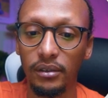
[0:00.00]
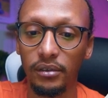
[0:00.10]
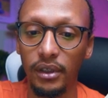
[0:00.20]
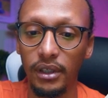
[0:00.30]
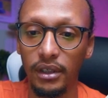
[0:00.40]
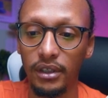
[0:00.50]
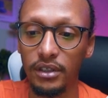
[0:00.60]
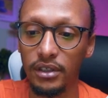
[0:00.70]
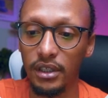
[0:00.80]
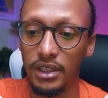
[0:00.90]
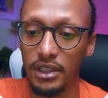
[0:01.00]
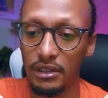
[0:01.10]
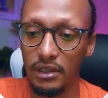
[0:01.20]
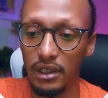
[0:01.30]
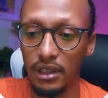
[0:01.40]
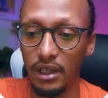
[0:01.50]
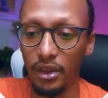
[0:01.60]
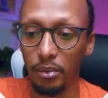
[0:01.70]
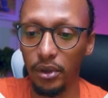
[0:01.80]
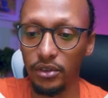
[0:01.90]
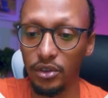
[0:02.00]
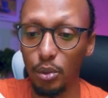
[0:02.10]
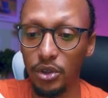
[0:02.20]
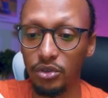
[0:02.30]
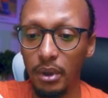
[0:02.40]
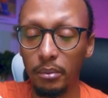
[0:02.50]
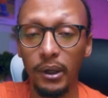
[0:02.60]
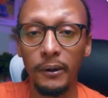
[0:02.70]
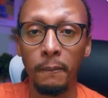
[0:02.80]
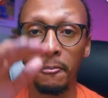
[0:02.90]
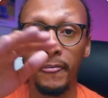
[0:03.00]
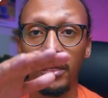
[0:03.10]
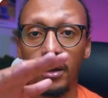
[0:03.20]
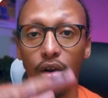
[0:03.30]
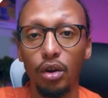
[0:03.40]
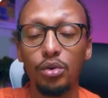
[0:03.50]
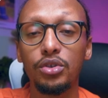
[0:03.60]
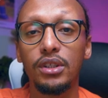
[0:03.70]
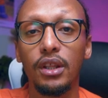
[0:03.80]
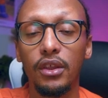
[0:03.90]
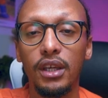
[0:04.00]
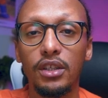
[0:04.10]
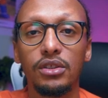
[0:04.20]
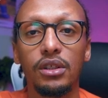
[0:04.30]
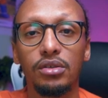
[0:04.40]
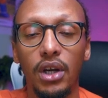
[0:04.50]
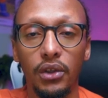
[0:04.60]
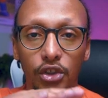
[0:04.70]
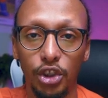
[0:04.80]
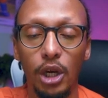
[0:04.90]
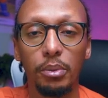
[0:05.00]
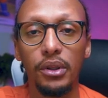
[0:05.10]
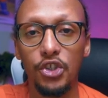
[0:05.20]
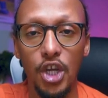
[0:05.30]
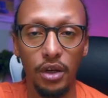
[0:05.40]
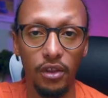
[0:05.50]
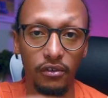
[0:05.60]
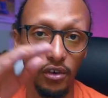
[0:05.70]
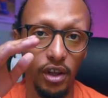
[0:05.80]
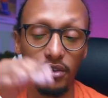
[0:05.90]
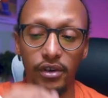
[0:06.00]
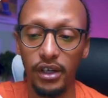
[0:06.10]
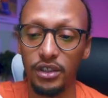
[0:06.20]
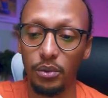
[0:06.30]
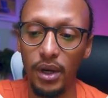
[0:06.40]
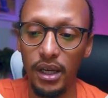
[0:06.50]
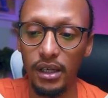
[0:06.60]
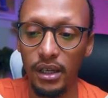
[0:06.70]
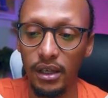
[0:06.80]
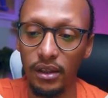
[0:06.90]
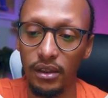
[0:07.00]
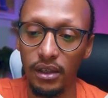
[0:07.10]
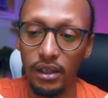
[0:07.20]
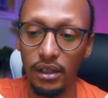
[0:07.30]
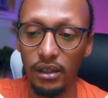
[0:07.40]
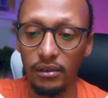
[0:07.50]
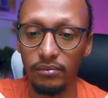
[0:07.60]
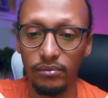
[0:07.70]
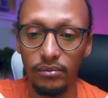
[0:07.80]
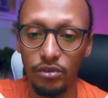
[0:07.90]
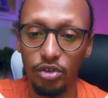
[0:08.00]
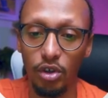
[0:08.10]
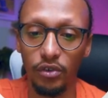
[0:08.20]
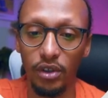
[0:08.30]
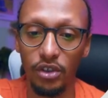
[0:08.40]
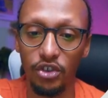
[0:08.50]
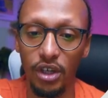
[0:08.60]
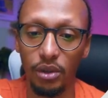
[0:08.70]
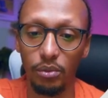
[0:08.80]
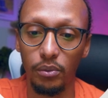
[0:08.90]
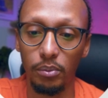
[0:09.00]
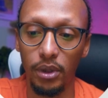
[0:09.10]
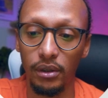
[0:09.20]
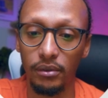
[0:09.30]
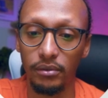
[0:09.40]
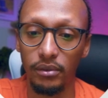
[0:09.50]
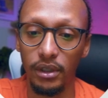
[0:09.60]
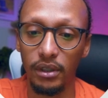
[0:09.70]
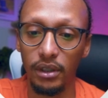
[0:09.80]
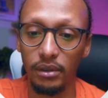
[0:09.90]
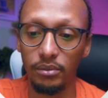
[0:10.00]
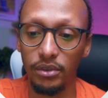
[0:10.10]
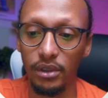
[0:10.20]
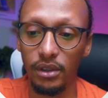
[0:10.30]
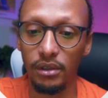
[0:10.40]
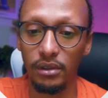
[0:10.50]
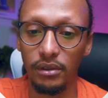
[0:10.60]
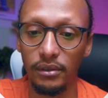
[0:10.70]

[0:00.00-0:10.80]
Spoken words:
right, as the other one. So always remember, the closer the thing is to the ground, the sharper the shadow. The further it is away, the softer the shadow will be, right? And I'm just gonna